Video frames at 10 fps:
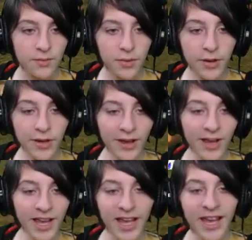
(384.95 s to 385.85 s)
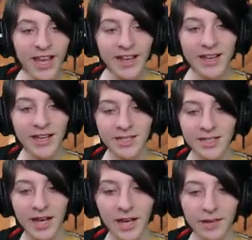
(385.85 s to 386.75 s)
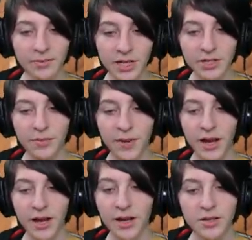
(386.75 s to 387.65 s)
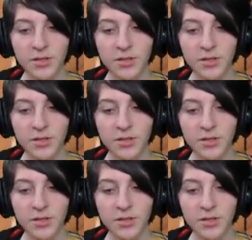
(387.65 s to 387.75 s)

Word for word: Because I am little bear.